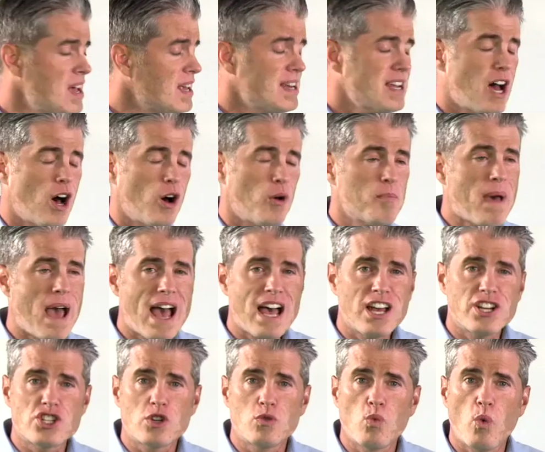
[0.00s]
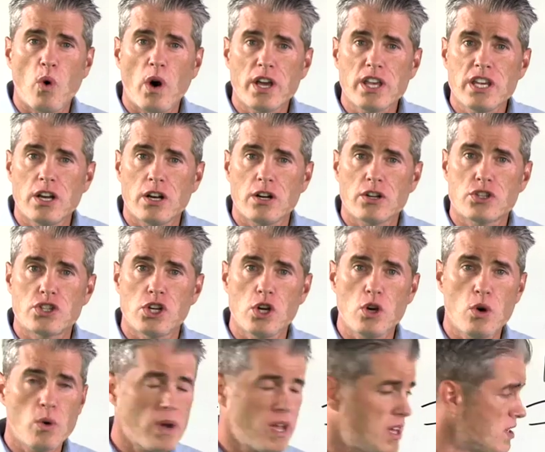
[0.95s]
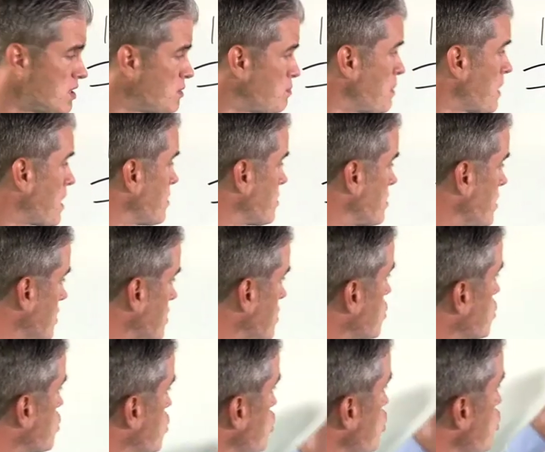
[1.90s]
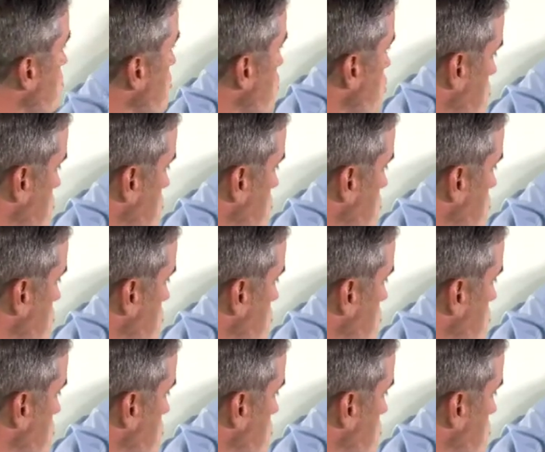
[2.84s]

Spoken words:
Now imagine what year two is, because let's assume you